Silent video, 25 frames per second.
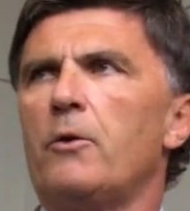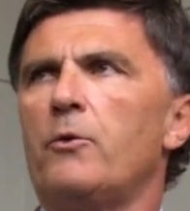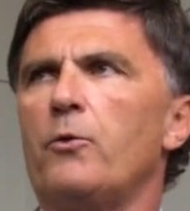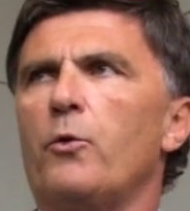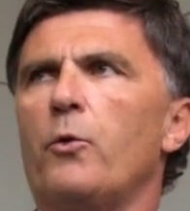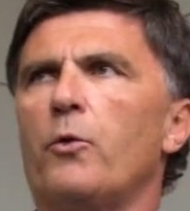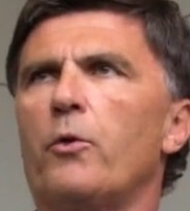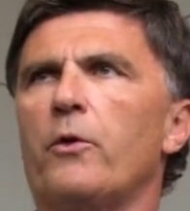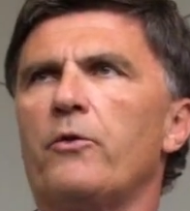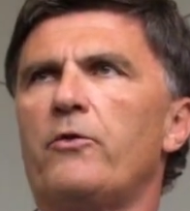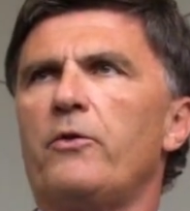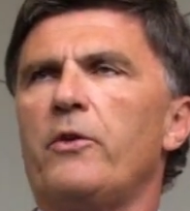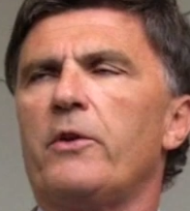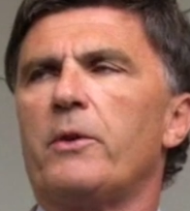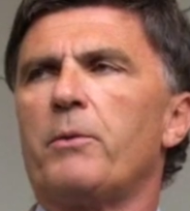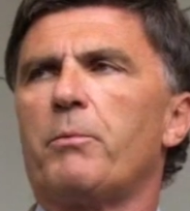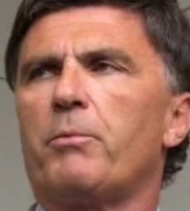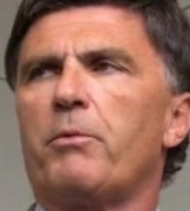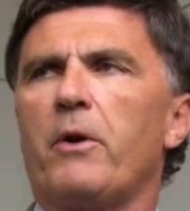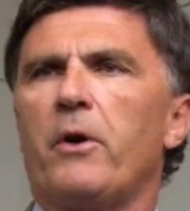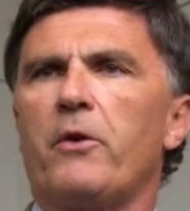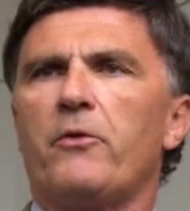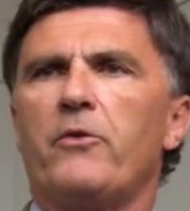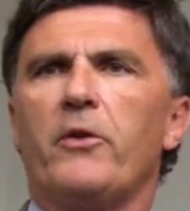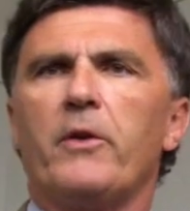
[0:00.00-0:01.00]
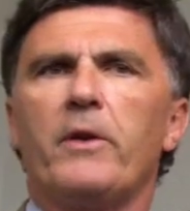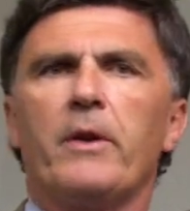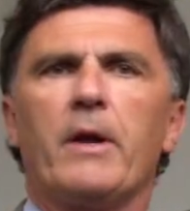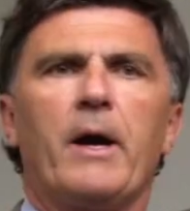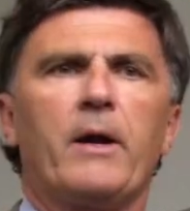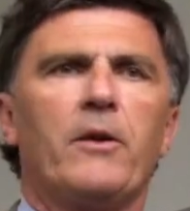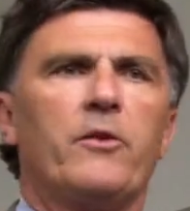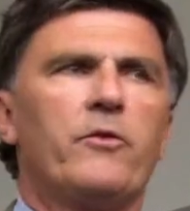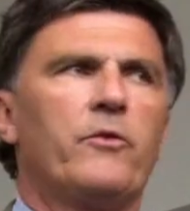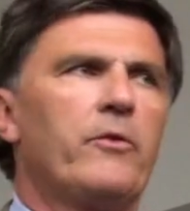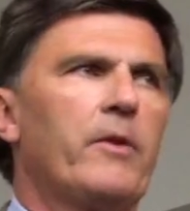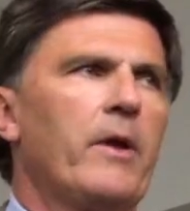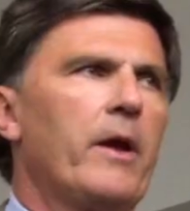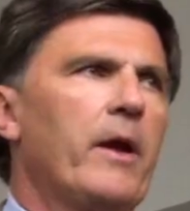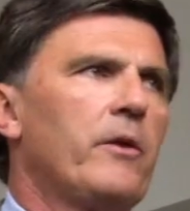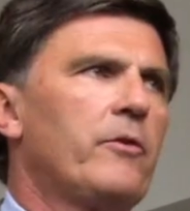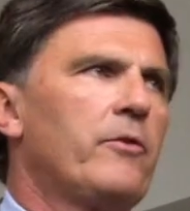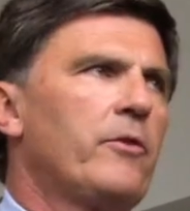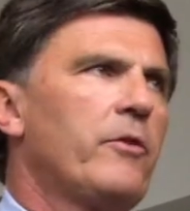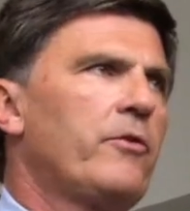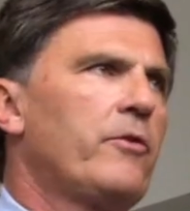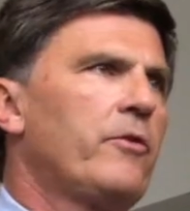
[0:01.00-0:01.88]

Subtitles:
nor is he the President of the United States.